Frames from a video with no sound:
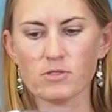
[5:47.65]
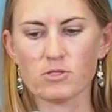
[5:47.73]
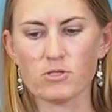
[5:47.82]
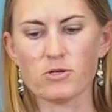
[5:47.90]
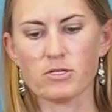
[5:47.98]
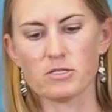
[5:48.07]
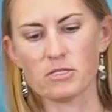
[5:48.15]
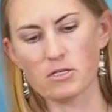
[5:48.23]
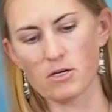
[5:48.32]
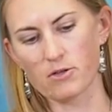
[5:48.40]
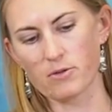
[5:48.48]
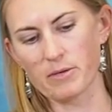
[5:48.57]
So you can see
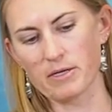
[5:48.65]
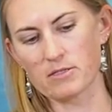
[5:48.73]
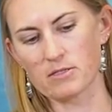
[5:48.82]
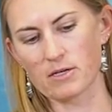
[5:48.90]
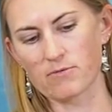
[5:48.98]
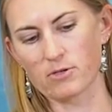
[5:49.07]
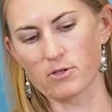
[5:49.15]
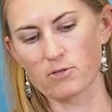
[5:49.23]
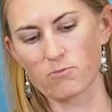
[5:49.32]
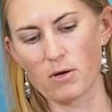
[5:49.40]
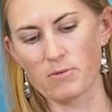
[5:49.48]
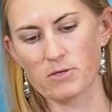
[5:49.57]
all the buttons have
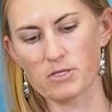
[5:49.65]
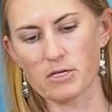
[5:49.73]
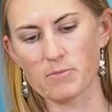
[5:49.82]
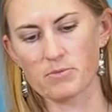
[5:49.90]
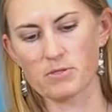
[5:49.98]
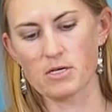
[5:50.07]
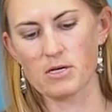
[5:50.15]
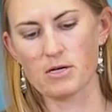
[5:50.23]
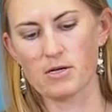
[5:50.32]
good rubber tips,